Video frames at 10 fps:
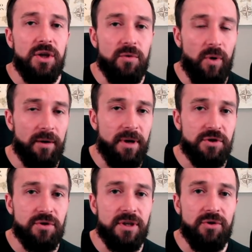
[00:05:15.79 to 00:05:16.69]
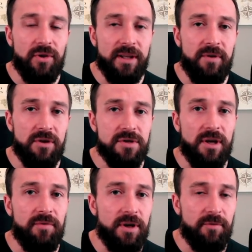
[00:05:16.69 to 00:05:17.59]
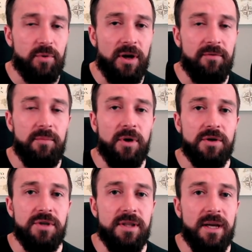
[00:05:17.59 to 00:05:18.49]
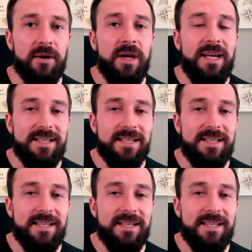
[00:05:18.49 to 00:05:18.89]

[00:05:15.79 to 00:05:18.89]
you want to make sure that you're leaving yourself enough profit margin there